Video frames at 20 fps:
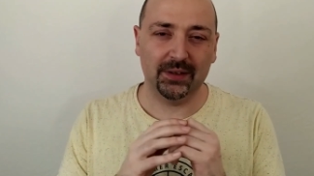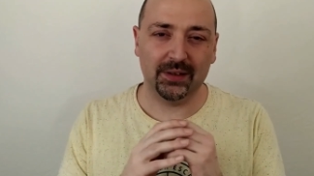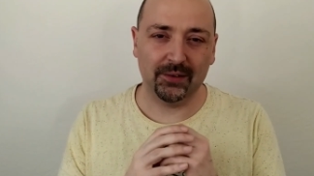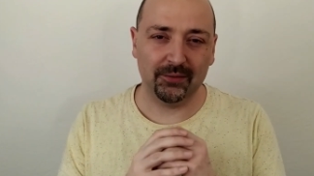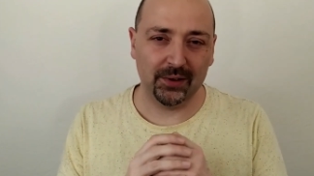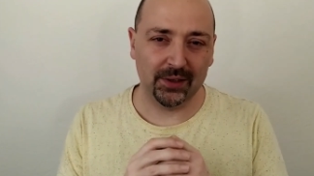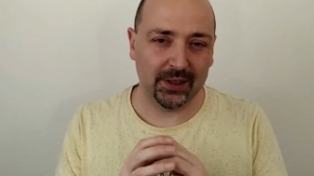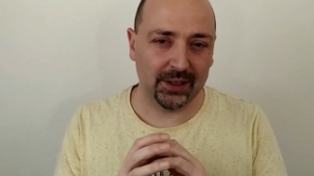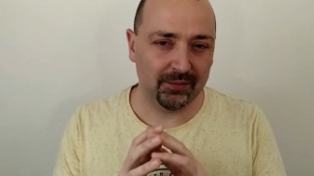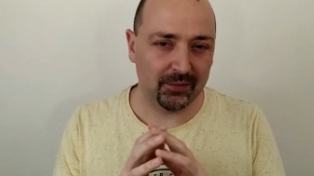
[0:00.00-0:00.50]
I
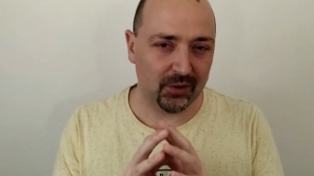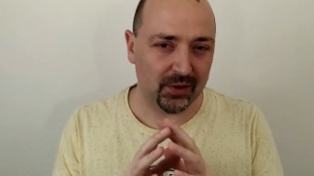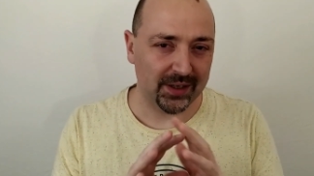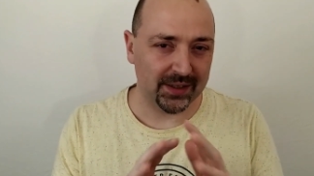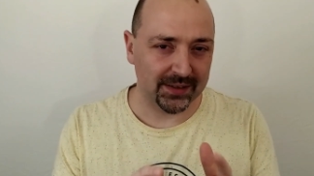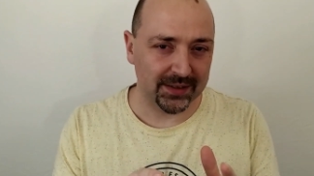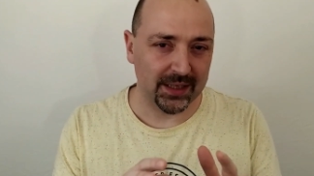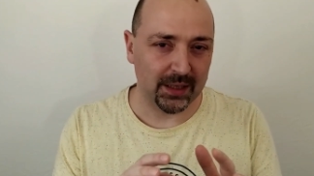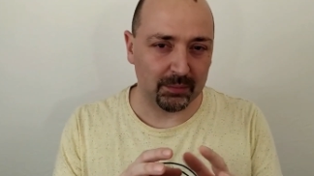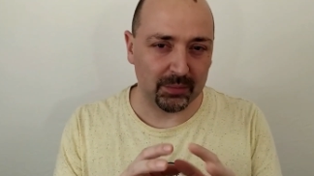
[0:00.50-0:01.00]
will give you an
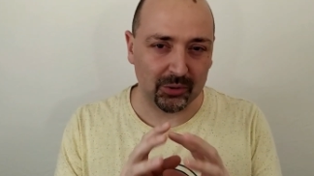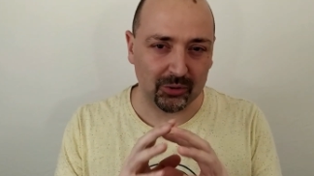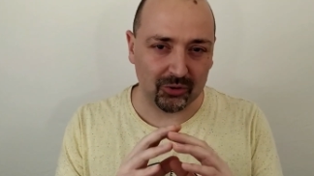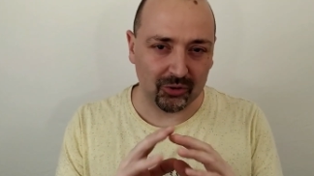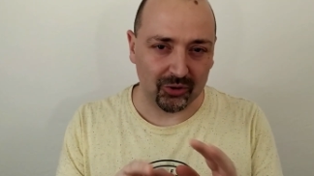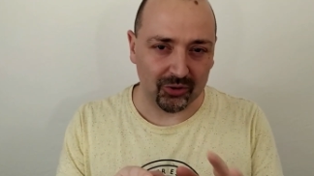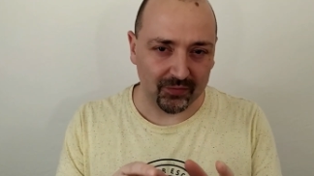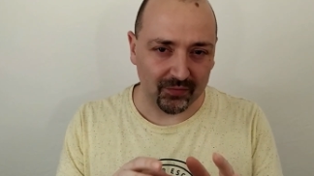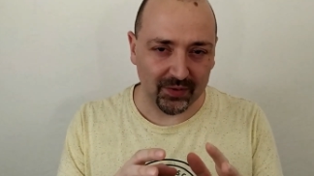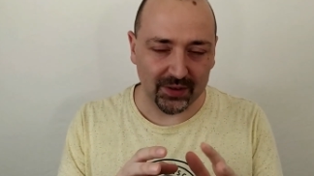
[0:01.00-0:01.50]
example to
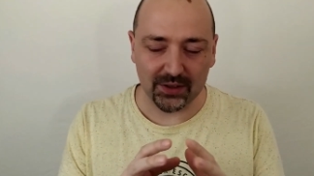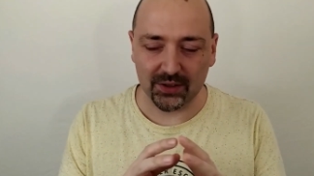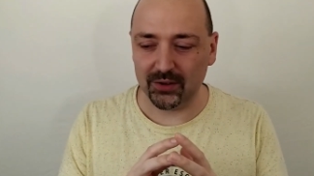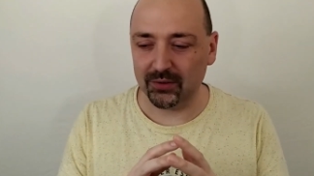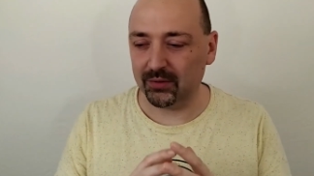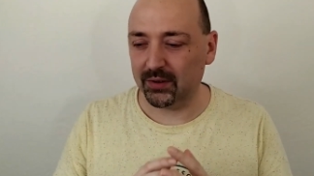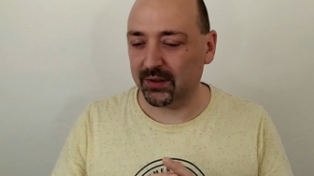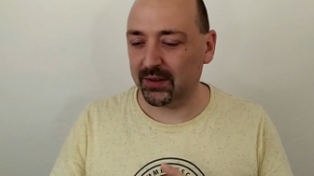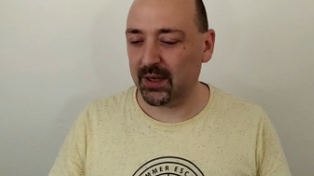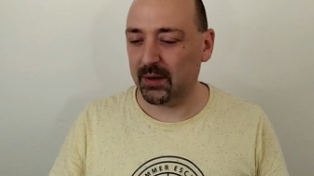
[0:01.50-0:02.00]
convince you
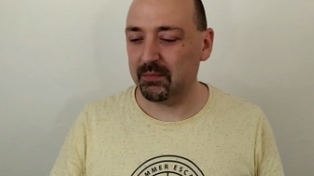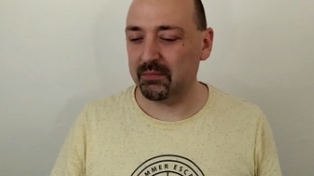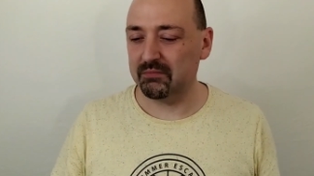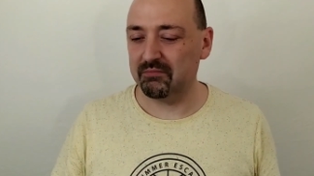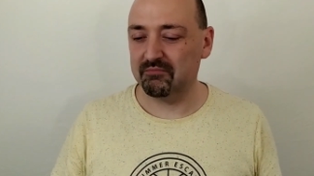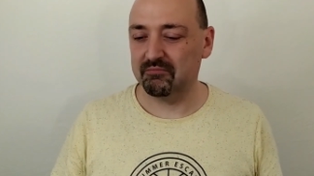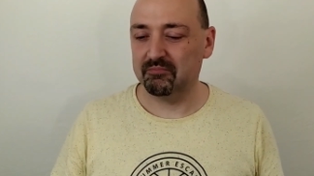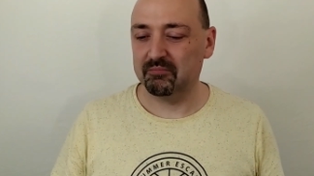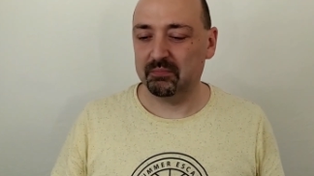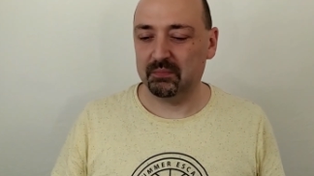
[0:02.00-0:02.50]
that
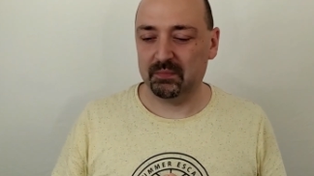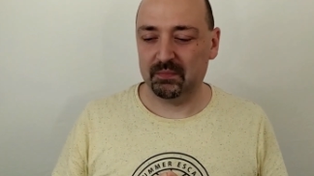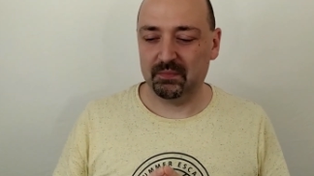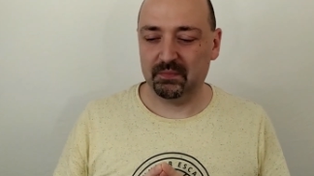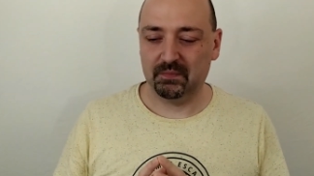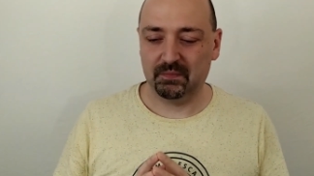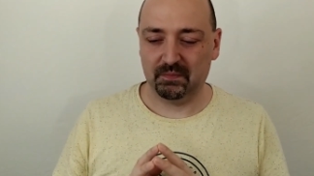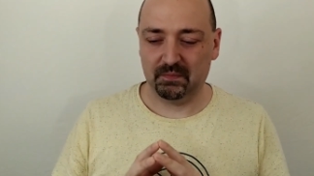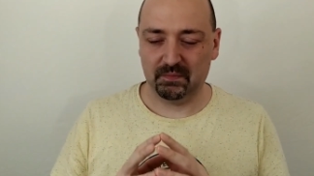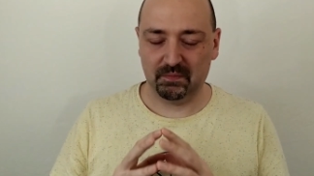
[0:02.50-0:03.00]

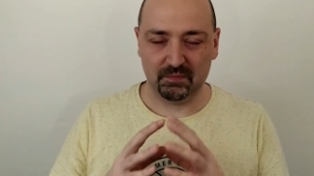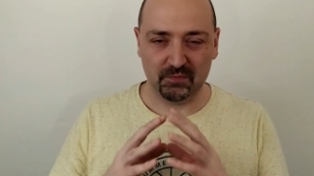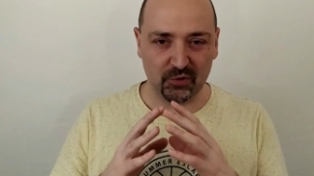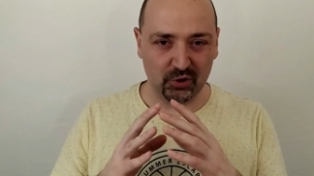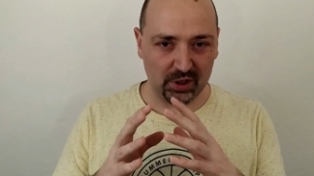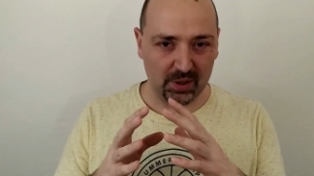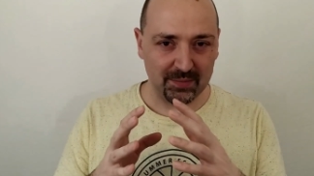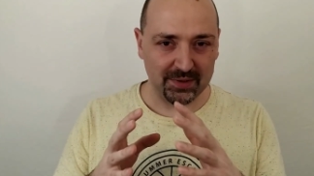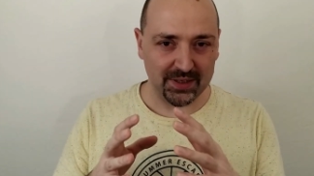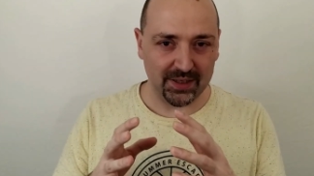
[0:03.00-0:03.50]
what
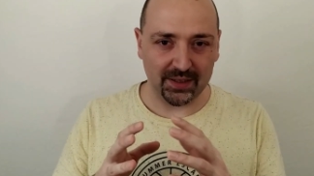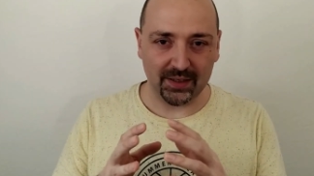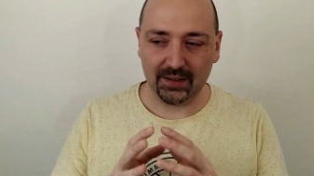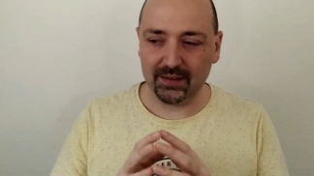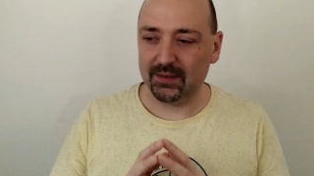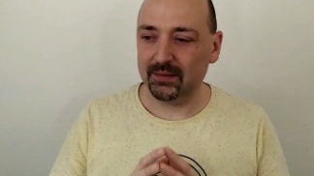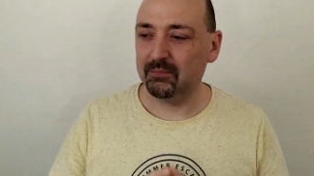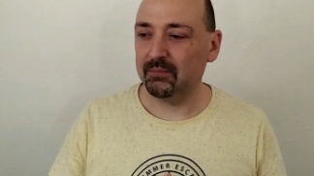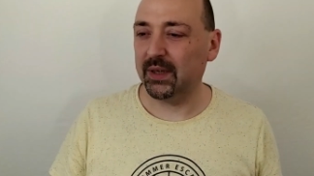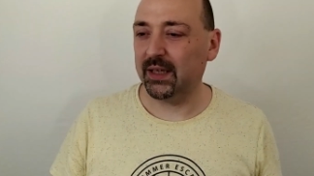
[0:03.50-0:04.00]
I'm saying
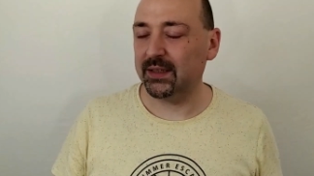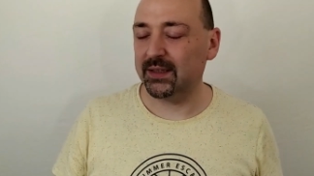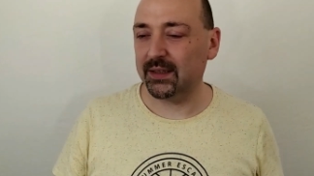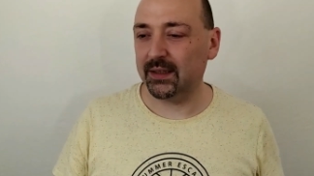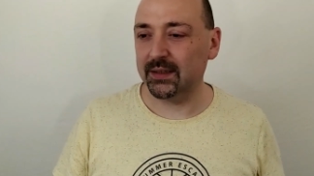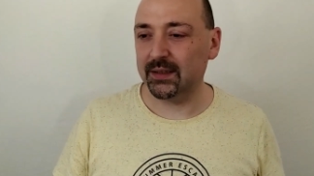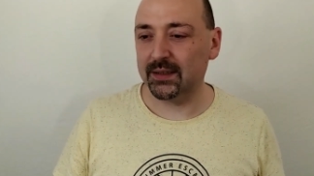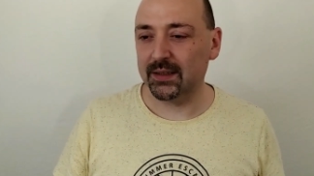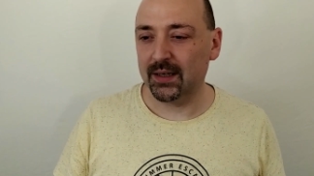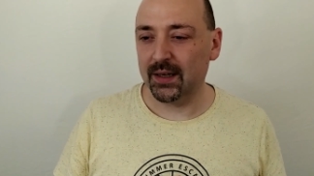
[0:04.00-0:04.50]
makes
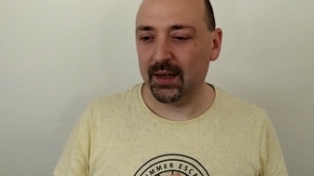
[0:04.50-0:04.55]
sense.